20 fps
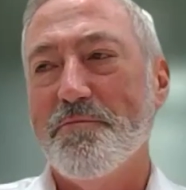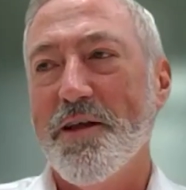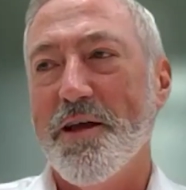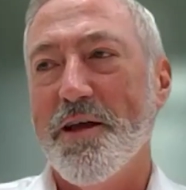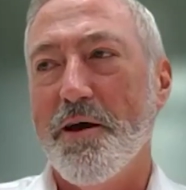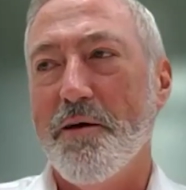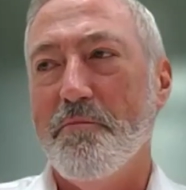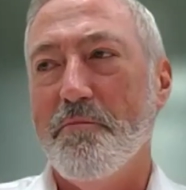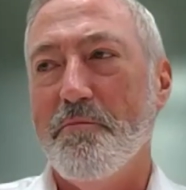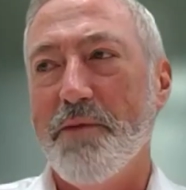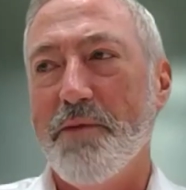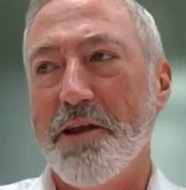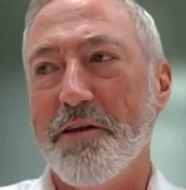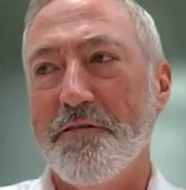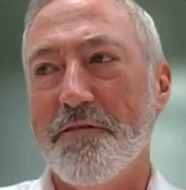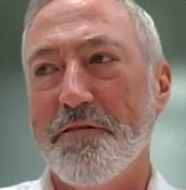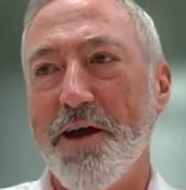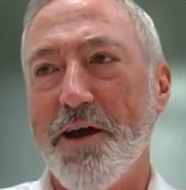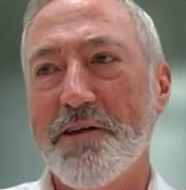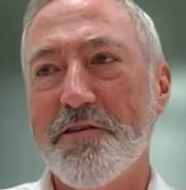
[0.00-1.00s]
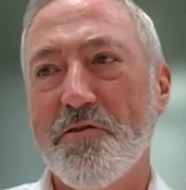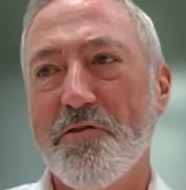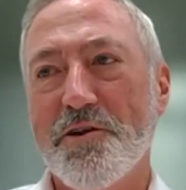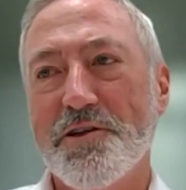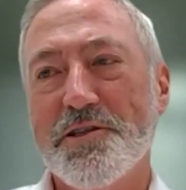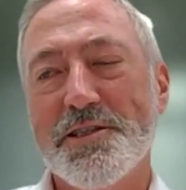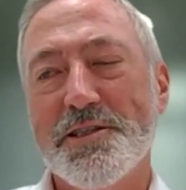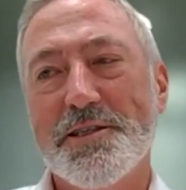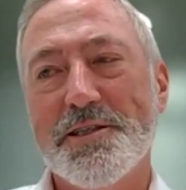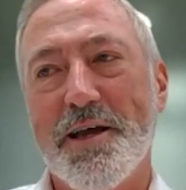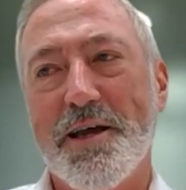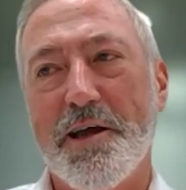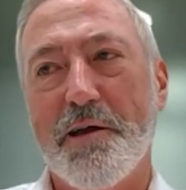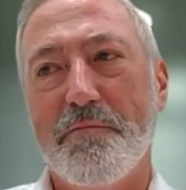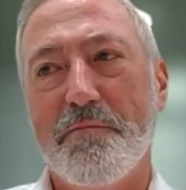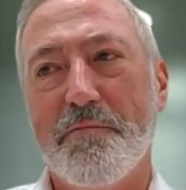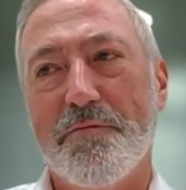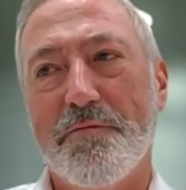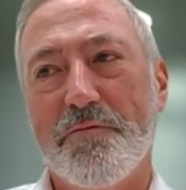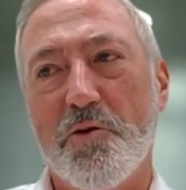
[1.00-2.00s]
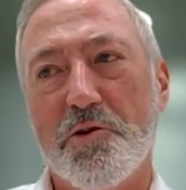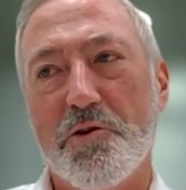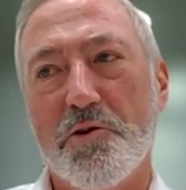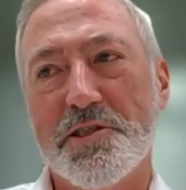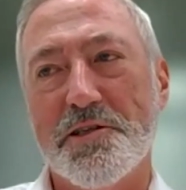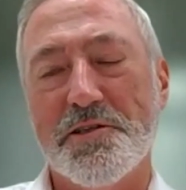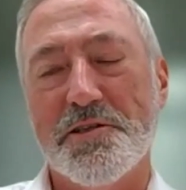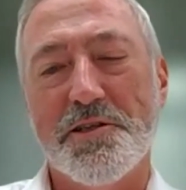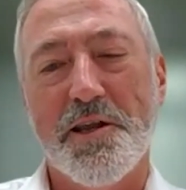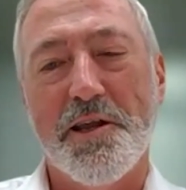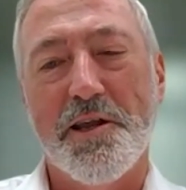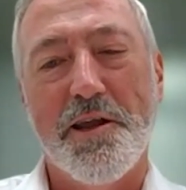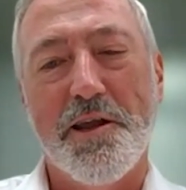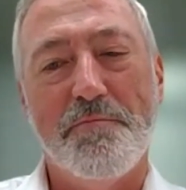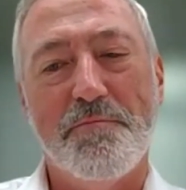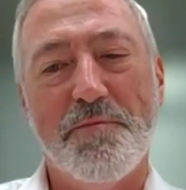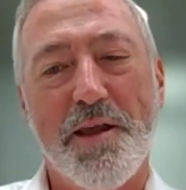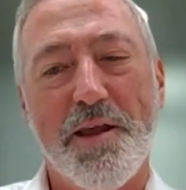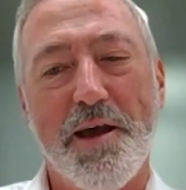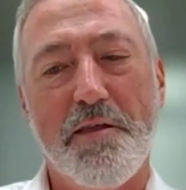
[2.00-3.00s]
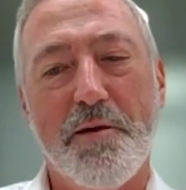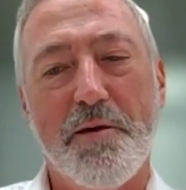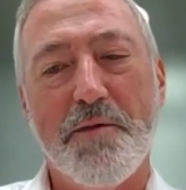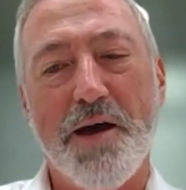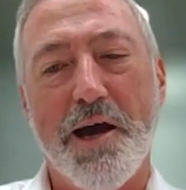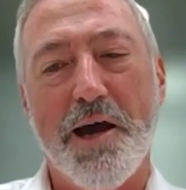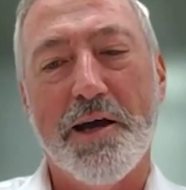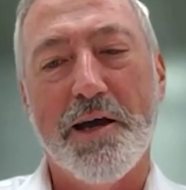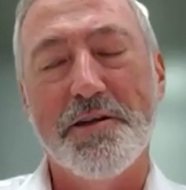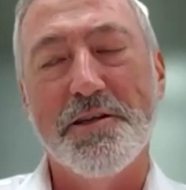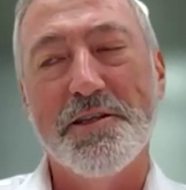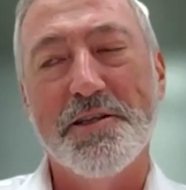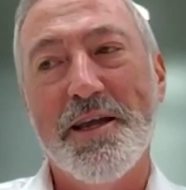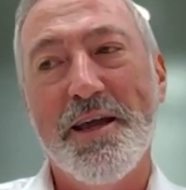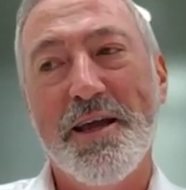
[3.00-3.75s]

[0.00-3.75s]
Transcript: manufacturers versus the other markets.